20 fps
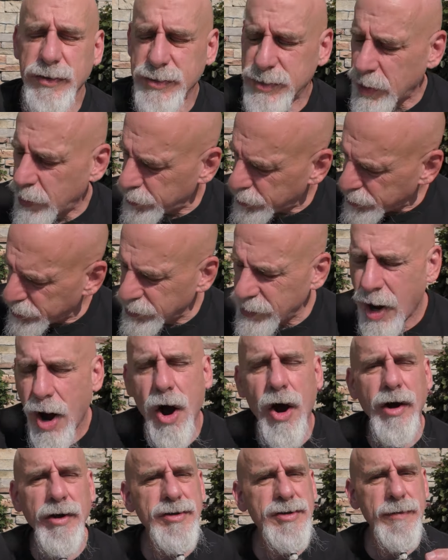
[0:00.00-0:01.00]
So there
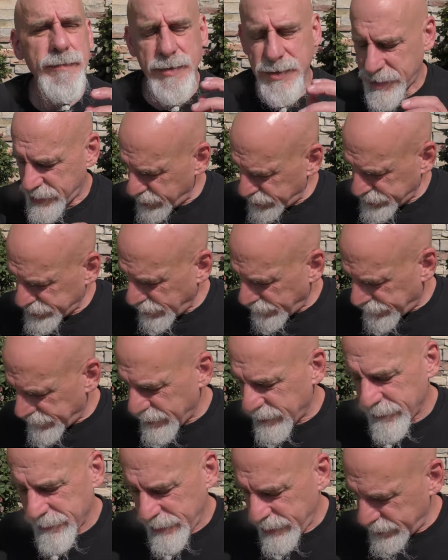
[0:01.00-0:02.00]
are some, but this stuff
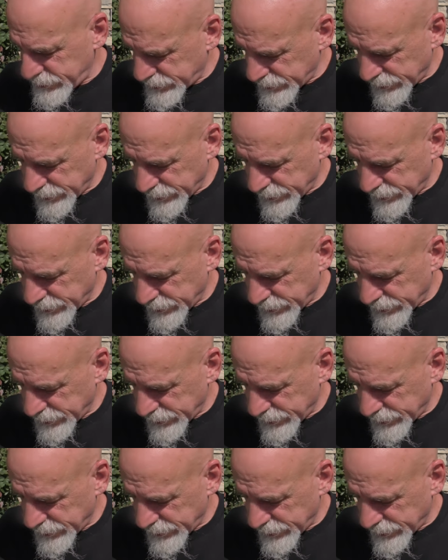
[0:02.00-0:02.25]
here, this